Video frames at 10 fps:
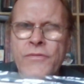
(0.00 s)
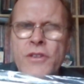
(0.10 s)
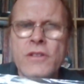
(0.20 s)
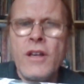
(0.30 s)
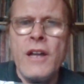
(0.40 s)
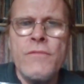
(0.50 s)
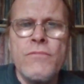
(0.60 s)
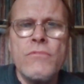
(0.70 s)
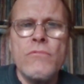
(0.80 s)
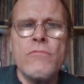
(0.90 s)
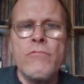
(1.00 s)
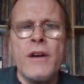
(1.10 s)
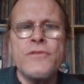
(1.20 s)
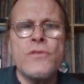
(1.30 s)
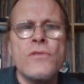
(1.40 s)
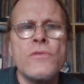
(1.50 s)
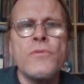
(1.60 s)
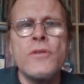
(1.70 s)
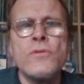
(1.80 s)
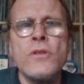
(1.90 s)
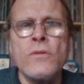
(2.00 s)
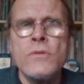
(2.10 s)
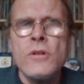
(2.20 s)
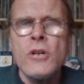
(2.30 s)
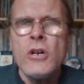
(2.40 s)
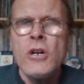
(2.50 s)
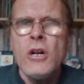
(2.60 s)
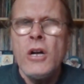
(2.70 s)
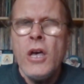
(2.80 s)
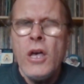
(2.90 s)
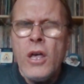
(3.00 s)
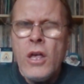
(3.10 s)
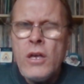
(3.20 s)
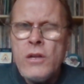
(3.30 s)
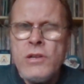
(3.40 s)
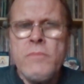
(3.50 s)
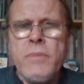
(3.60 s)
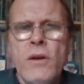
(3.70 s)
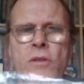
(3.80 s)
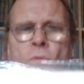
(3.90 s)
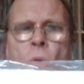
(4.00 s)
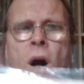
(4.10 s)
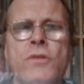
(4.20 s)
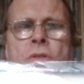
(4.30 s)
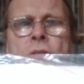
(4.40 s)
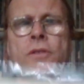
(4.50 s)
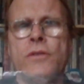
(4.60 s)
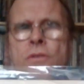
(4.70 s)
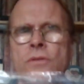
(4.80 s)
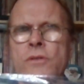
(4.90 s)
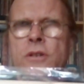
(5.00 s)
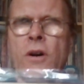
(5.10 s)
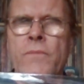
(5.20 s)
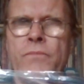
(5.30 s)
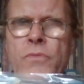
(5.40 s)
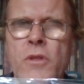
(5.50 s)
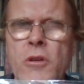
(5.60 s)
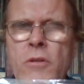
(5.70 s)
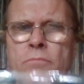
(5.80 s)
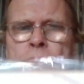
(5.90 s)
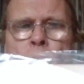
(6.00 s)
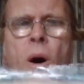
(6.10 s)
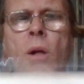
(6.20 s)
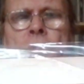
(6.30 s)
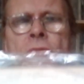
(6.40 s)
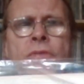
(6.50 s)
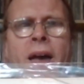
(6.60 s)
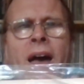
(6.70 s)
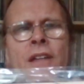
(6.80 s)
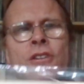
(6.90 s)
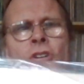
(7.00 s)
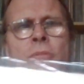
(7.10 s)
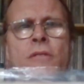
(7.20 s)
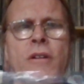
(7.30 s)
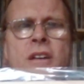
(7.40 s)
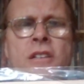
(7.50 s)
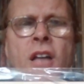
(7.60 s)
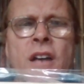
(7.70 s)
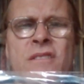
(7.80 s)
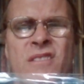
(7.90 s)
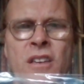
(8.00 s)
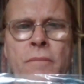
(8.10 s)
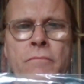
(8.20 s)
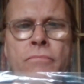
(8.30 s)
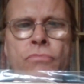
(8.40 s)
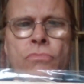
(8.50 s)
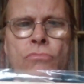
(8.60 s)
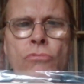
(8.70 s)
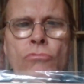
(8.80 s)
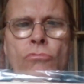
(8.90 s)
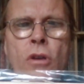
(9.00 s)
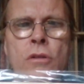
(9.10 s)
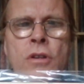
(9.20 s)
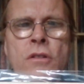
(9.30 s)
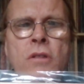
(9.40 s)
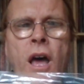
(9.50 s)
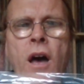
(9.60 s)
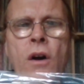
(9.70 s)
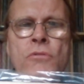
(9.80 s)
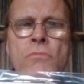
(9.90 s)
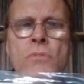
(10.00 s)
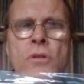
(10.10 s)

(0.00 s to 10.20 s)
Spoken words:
this kind of registers with you too. Sid Barrett walks into the studio, bald and fat. Nobody recognizes him. Sits down